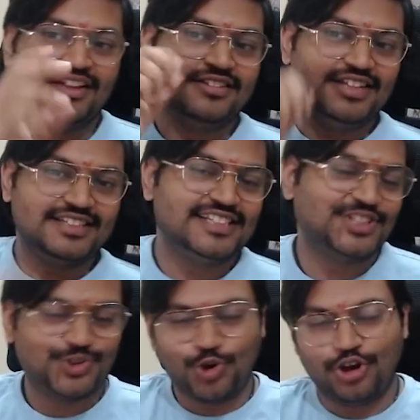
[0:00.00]
This
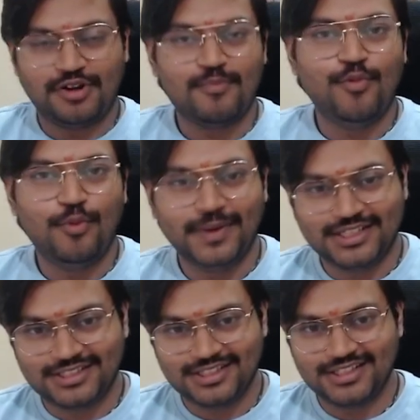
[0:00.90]
is your
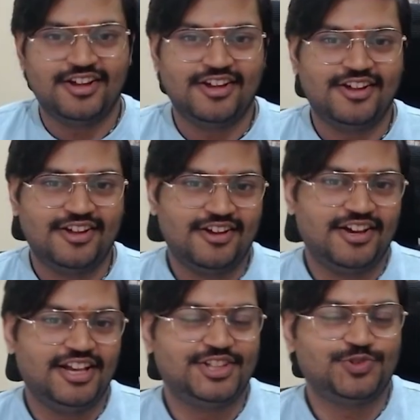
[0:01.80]
moment.
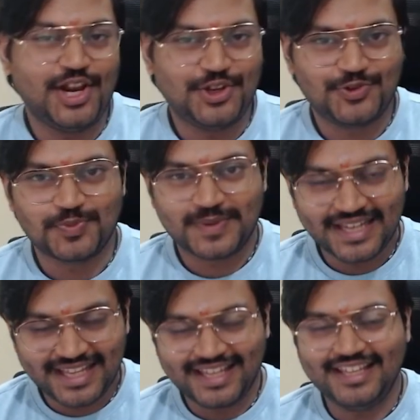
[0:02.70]
It's white to
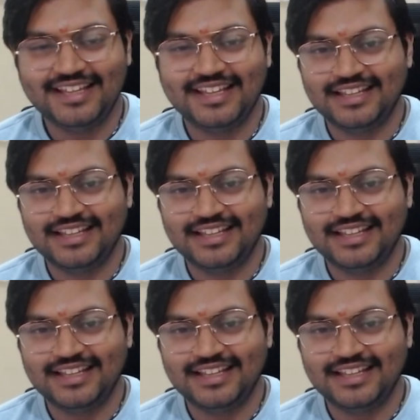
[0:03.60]
play.